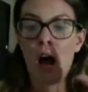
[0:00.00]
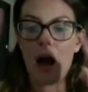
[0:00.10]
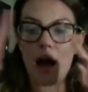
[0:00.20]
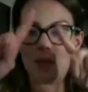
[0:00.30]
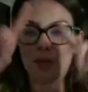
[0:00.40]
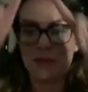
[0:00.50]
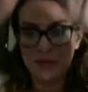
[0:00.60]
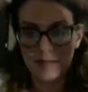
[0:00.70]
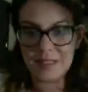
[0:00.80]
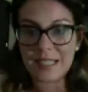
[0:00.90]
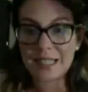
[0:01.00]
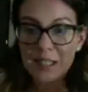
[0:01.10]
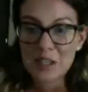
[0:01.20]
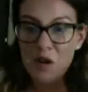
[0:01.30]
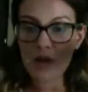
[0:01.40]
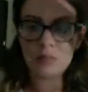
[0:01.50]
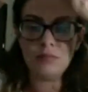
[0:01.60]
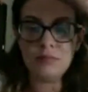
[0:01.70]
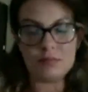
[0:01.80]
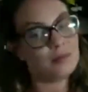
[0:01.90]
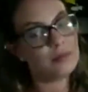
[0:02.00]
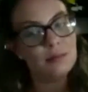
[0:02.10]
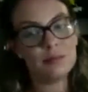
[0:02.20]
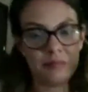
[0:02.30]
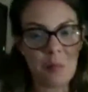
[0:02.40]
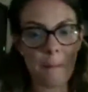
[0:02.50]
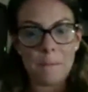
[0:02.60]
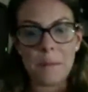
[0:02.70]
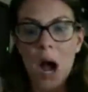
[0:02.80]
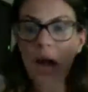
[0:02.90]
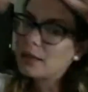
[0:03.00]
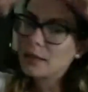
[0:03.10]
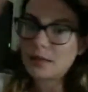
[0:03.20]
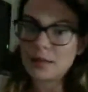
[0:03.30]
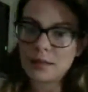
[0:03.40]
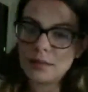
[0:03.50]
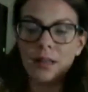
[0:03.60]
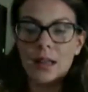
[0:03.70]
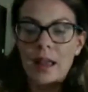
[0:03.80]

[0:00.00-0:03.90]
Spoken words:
It's like a little box